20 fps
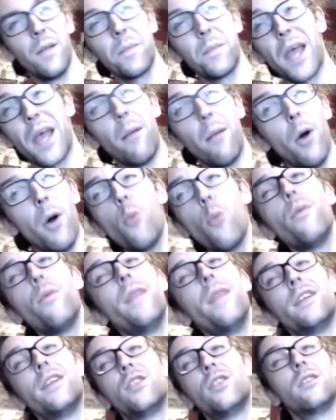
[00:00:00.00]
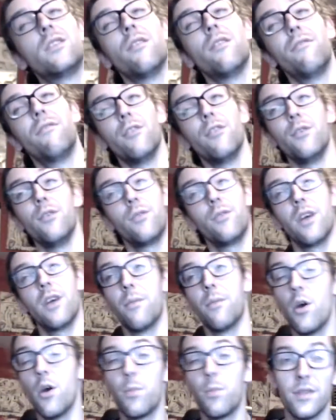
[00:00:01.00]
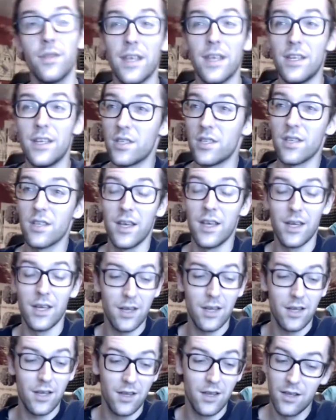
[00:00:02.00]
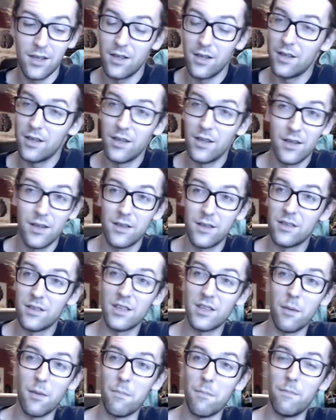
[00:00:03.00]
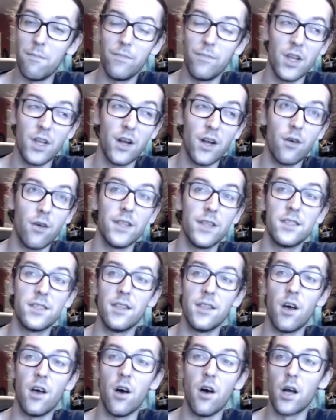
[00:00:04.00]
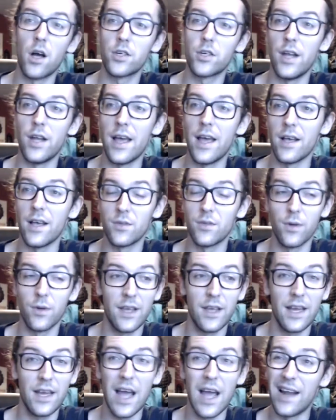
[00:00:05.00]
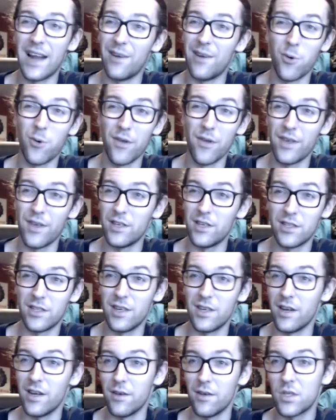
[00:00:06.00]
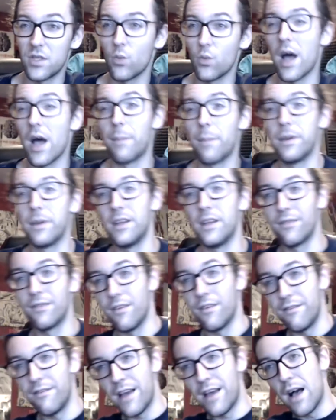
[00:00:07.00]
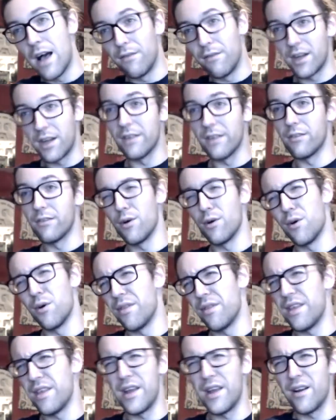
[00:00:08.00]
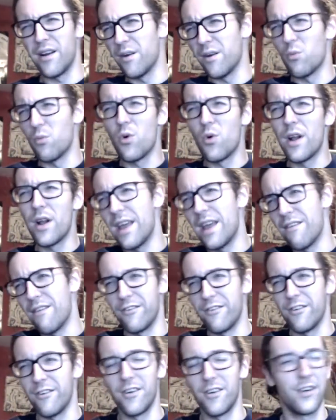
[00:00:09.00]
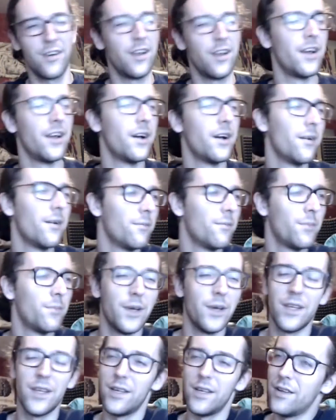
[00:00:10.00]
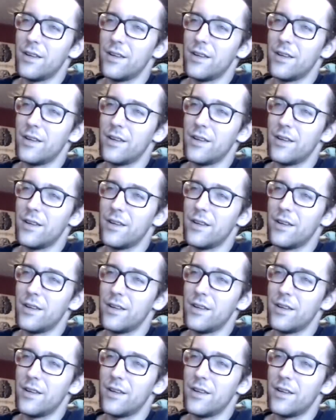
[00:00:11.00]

I'm hoping that's just a fluke. I'm hoping they just like some, let's say the auction house where they got it, or they just, swapped a different valve cover on there or whatever, but